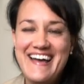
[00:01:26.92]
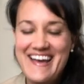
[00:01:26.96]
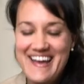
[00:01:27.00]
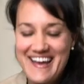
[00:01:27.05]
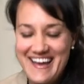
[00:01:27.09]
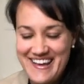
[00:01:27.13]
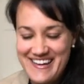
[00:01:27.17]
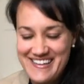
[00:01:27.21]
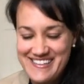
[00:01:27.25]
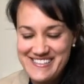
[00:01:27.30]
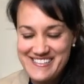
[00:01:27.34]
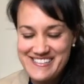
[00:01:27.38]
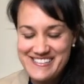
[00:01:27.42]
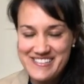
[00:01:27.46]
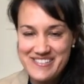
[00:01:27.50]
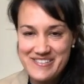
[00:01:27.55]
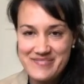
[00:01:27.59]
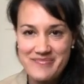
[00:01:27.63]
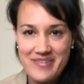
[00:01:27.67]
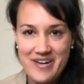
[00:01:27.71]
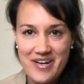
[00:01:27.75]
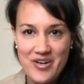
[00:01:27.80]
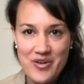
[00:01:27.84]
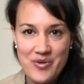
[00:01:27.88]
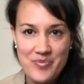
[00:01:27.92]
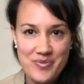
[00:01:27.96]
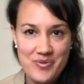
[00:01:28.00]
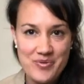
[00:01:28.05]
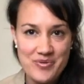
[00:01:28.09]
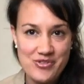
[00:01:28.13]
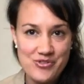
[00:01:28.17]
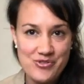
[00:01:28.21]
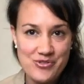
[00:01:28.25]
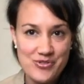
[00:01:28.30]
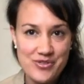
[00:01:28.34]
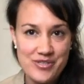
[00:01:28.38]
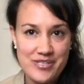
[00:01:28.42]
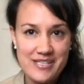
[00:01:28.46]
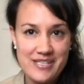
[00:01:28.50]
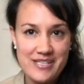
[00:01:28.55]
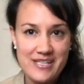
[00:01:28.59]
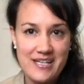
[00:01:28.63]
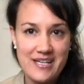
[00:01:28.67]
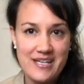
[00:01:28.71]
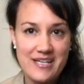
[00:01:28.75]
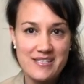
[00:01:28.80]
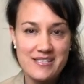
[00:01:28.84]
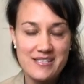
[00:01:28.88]
and um, I hope you enjoyed
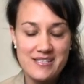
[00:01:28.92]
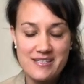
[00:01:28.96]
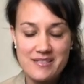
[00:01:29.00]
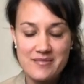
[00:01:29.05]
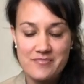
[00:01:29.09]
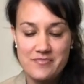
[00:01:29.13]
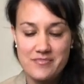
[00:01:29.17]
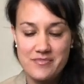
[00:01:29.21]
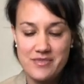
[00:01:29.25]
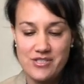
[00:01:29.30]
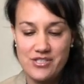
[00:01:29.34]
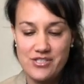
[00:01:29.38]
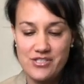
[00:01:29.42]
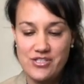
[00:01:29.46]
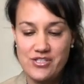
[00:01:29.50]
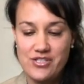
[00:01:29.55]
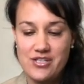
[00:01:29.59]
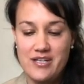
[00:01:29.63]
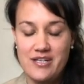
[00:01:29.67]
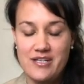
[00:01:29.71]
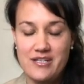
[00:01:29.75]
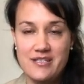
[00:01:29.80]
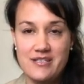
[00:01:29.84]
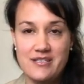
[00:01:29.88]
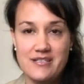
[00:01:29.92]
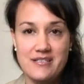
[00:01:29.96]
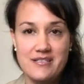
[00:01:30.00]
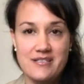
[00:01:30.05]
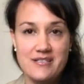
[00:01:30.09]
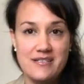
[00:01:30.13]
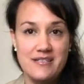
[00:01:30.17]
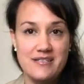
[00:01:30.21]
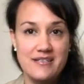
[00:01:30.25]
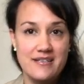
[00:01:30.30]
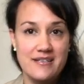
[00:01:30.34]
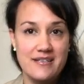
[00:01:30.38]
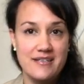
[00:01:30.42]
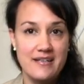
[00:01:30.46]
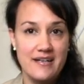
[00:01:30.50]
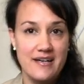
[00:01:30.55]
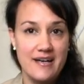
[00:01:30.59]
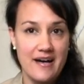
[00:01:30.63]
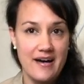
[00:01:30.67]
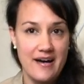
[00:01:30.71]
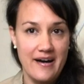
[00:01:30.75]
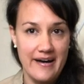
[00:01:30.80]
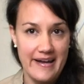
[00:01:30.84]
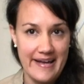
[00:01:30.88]
it as much as
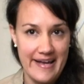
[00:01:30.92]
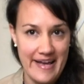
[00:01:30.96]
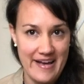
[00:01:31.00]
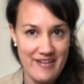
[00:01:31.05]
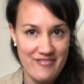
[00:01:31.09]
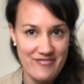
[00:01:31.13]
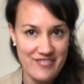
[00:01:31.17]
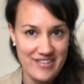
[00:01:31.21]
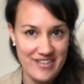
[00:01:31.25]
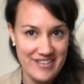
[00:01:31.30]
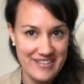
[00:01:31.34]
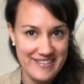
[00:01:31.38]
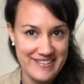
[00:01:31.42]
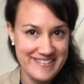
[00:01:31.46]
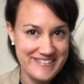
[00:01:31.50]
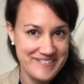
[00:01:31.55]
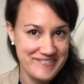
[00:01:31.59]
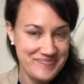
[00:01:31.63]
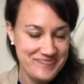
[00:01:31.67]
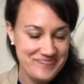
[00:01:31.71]
I have done.